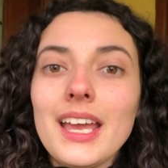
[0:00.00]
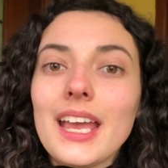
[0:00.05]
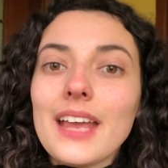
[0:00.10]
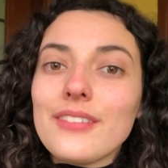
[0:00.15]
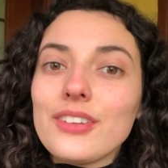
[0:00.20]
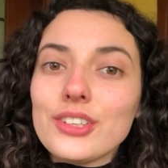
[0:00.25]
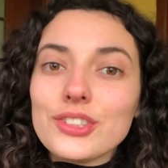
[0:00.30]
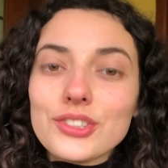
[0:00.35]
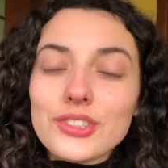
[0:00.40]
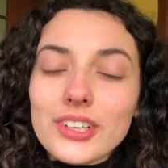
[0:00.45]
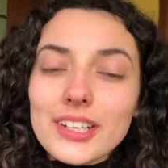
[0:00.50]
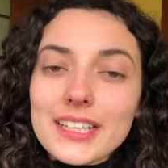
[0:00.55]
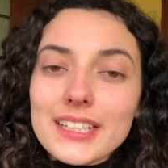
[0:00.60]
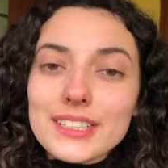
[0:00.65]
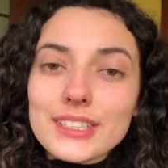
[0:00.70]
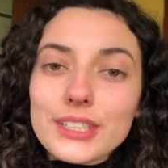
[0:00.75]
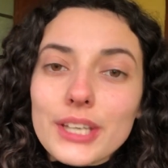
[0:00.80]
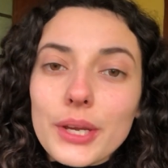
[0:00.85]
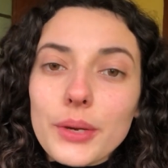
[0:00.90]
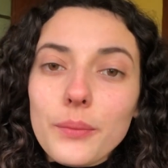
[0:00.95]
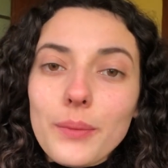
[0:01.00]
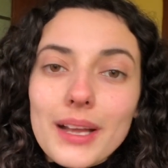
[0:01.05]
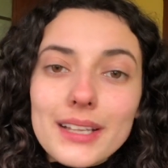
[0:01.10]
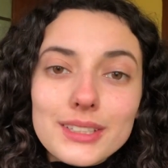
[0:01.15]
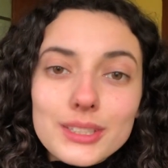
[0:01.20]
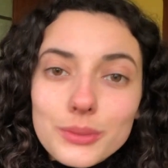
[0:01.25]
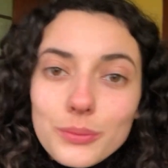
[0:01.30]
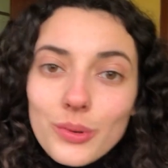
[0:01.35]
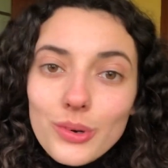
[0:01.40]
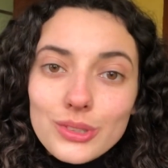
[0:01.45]
If you're struggling to know when
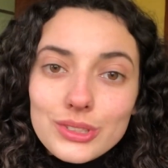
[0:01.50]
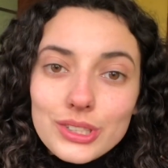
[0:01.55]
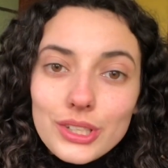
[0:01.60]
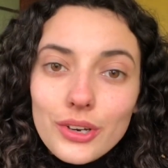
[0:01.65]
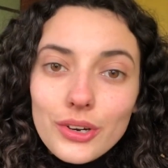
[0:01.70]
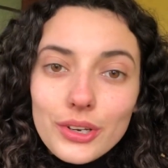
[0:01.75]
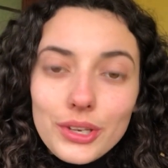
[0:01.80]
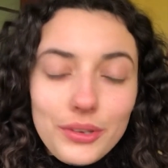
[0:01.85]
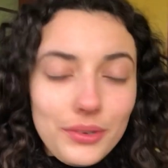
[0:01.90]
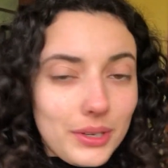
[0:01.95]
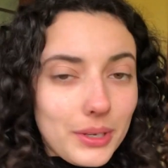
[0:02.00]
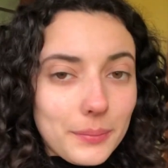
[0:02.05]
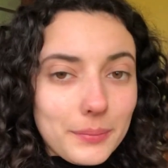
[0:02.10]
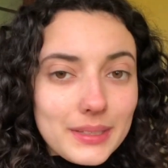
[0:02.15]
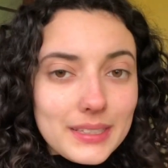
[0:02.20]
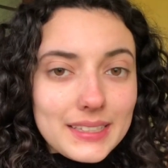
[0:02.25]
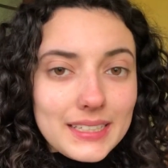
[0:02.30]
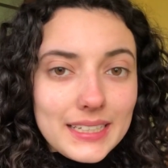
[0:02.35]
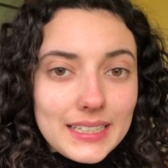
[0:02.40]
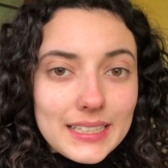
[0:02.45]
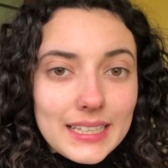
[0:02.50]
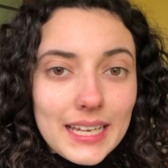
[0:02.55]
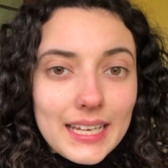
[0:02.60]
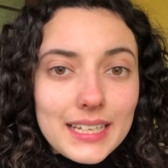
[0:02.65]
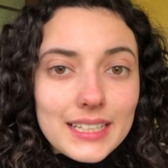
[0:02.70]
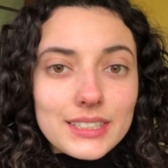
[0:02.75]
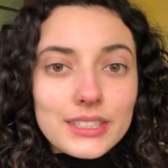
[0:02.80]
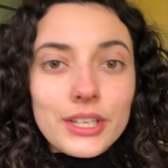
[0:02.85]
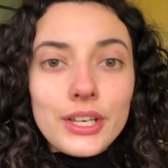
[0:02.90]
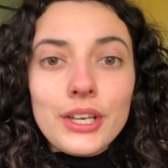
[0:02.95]
to water your cucumber
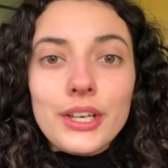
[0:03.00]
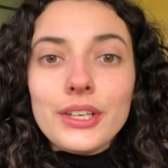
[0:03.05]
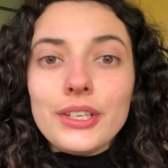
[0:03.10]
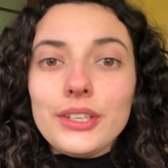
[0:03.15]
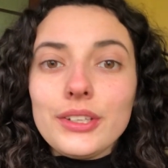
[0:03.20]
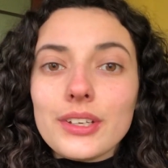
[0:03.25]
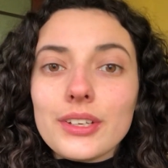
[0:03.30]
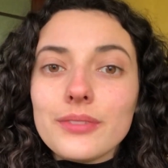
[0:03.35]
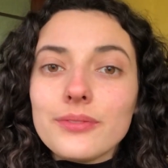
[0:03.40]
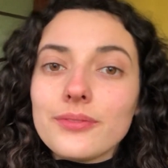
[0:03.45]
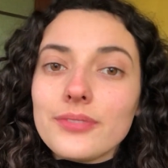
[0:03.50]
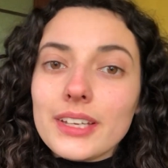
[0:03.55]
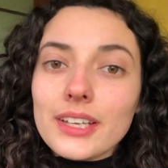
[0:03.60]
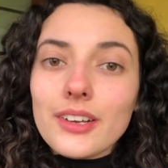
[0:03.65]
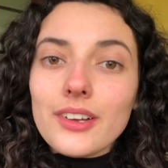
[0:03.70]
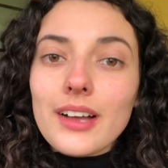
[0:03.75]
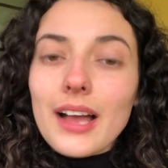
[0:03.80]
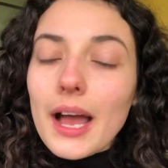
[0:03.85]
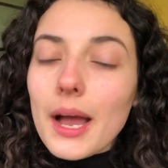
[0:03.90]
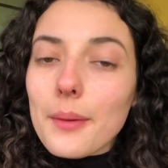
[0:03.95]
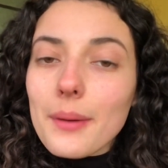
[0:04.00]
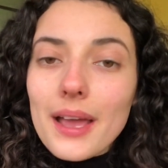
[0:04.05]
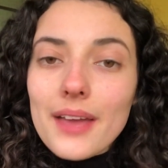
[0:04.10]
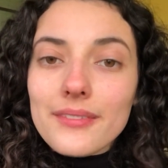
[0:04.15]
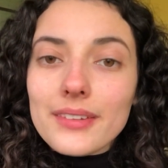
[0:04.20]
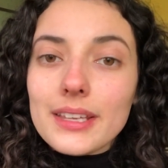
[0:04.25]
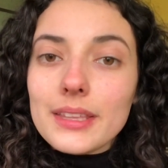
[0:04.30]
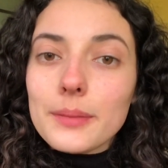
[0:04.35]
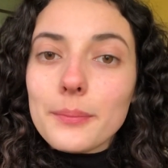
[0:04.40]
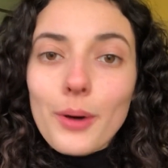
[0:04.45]
seedlings, you can feel how
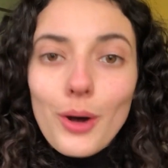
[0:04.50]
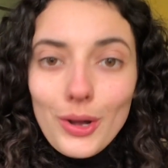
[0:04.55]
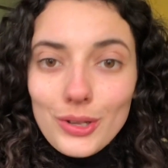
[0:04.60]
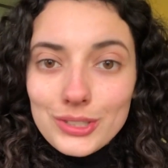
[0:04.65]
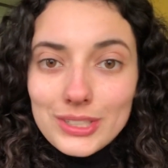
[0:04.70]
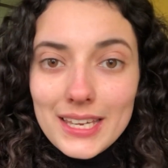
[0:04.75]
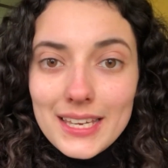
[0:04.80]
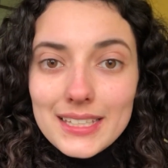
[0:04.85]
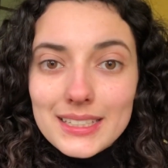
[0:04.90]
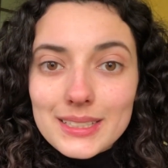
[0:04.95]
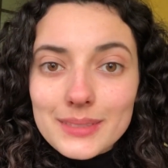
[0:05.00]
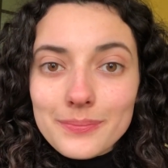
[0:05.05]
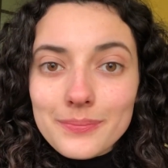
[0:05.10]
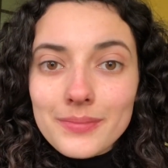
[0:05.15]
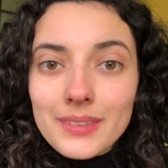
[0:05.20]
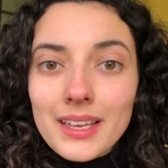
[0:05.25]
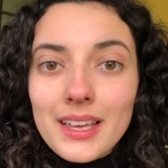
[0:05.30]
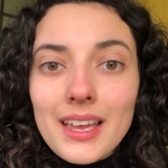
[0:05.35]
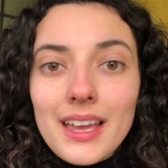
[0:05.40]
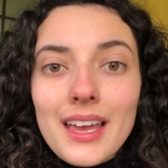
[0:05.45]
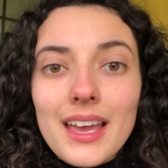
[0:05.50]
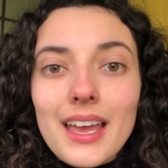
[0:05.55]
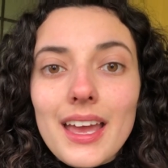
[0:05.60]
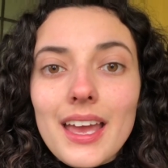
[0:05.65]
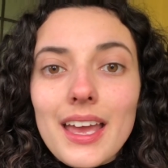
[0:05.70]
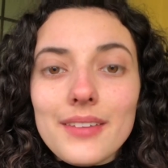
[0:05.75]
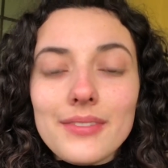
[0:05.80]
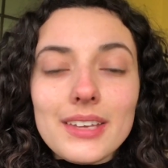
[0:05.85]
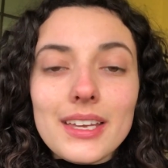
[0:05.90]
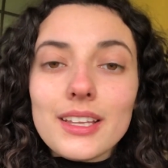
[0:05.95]
heavy the pot is.
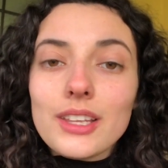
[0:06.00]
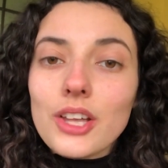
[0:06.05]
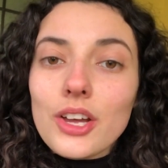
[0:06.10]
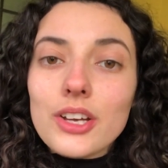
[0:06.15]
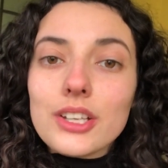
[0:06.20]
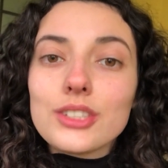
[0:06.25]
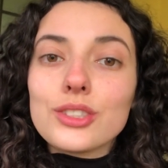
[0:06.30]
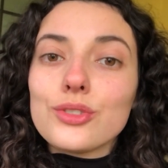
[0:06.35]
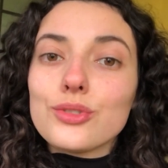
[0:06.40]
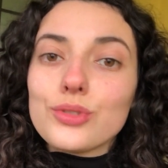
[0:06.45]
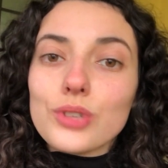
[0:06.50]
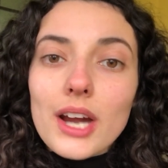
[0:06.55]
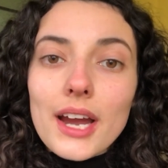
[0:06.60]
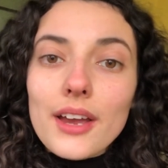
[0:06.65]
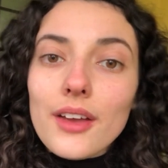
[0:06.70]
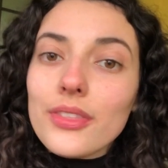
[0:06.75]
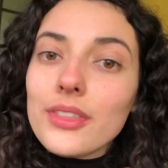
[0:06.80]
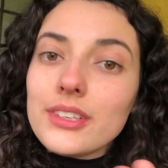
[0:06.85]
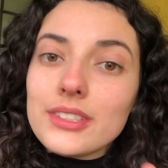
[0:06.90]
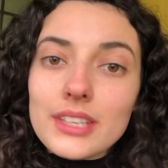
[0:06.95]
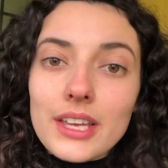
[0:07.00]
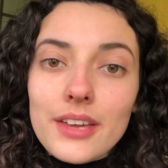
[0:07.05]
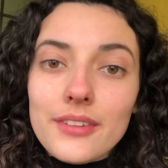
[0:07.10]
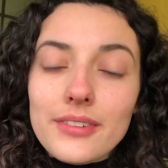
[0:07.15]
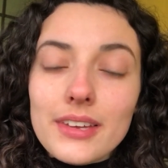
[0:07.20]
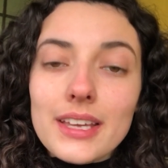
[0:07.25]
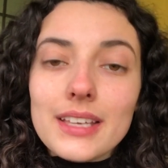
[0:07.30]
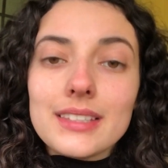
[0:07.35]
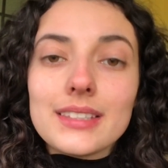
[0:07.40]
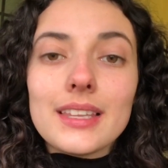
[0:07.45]
If it looks dry on the
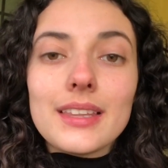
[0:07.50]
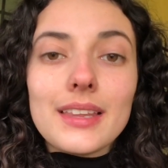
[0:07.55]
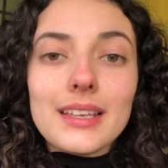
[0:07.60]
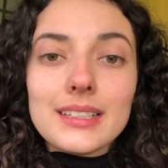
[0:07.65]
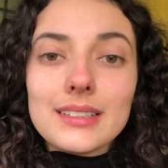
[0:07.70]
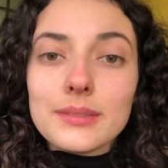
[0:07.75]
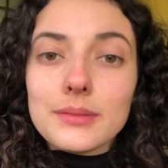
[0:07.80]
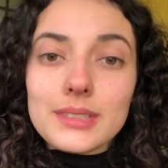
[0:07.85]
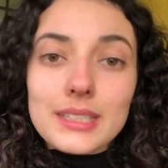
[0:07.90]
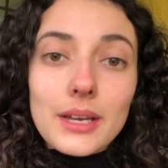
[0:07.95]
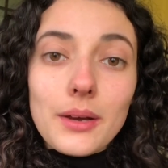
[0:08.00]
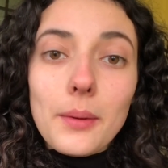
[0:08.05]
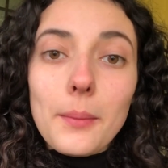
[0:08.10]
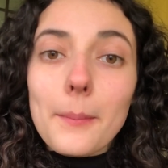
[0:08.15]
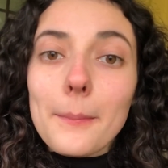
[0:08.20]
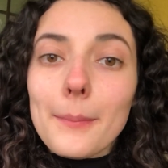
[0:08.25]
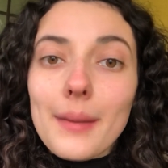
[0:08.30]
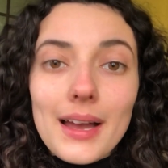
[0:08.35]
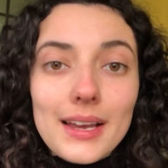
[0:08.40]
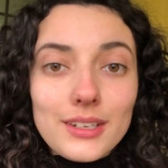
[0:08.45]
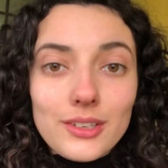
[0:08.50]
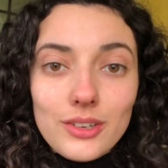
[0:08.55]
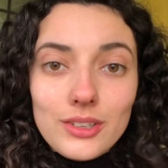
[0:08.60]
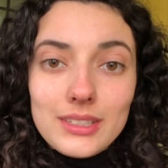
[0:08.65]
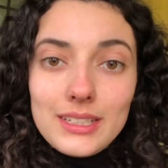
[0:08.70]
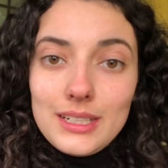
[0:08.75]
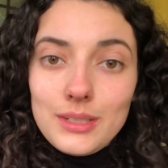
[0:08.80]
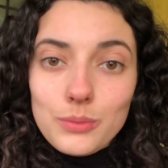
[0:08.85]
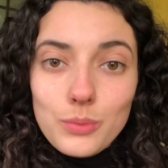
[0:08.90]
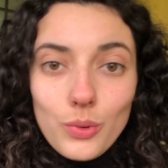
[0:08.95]
surface, they still might not
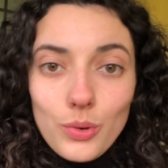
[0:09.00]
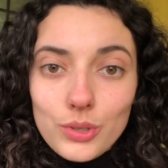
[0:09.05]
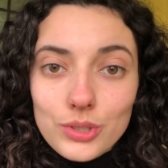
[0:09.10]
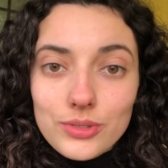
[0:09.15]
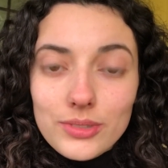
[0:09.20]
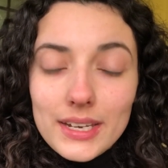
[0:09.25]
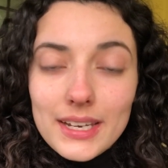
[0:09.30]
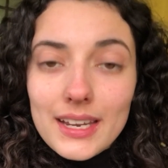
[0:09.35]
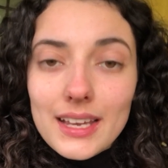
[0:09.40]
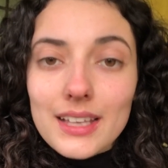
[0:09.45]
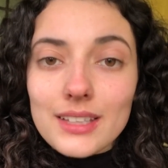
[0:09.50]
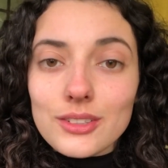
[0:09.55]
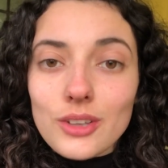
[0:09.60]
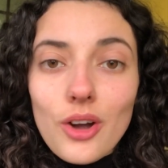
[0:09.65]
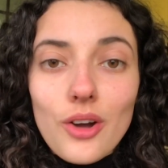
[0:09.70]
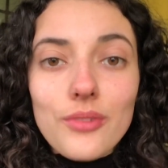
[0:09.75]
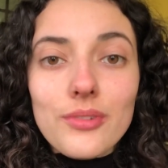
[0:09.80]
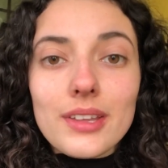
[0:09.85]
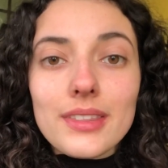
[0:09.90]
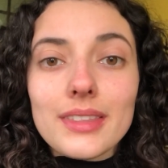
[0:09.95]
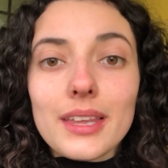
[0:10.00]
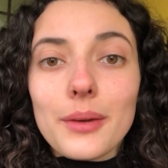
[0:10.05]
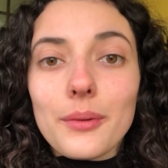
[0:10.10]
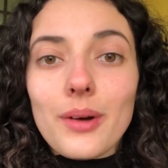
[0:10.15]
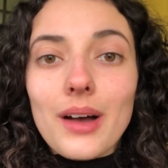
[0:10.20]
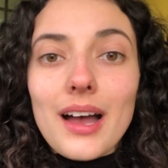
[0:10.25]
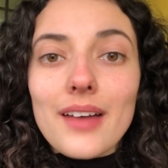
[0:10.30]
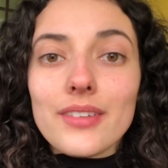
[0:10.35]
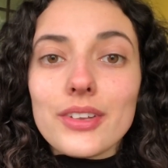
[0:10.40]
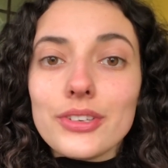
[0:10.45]
need watering, as often they
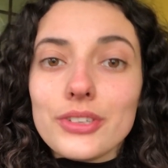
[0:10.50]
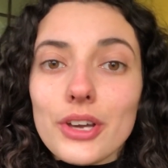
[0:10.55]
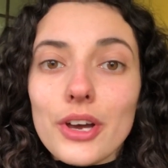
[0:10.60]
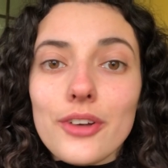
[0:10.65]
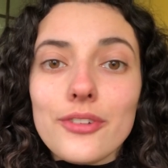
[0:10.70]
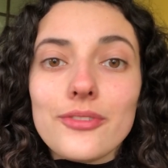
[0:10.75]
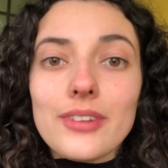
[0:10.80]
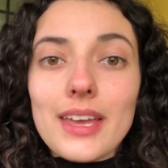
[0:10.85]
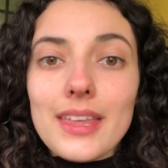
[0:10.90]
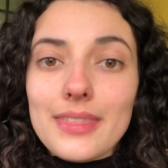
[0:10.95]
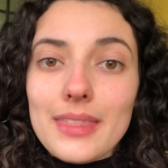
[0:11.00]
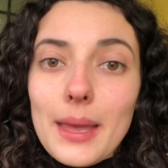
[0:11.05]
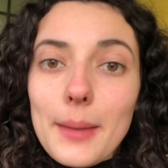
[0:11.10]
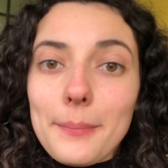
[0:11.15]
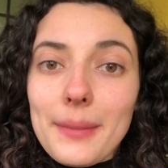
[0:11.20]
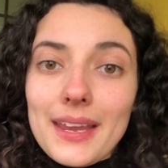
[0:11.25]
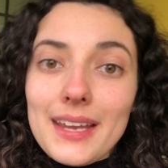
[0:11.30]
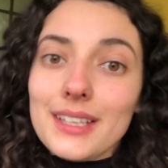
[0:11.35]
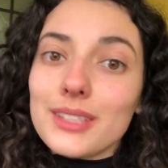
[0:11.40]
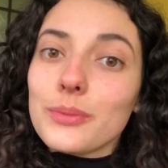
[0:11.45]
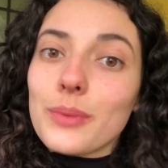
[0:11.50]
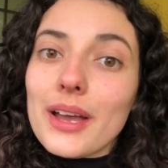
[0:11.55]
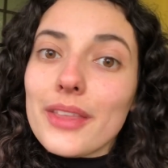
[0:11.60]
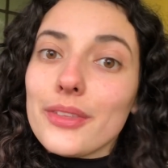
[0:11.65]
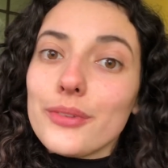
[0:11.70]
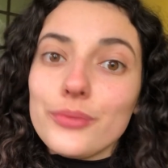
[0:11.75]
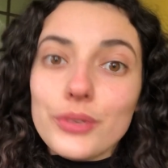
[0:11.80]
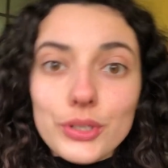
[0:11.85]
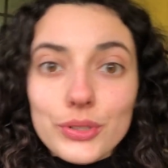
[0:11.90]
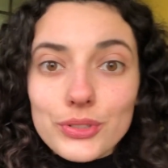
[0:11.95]
will have enough in their base where
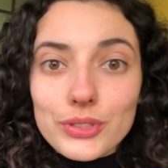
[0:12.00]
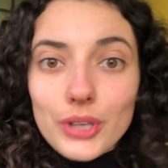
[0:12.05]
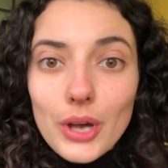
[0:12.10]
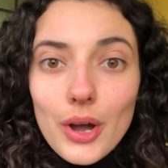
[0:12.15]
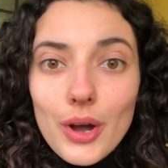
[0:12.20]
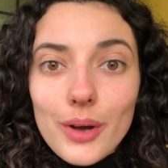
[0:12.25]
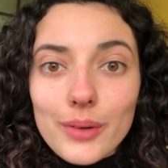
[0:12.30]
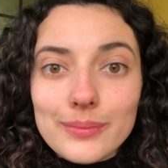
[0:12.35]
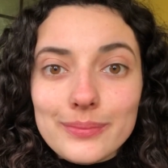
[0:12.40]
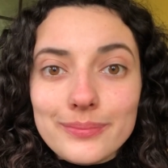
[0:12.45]
the roots are.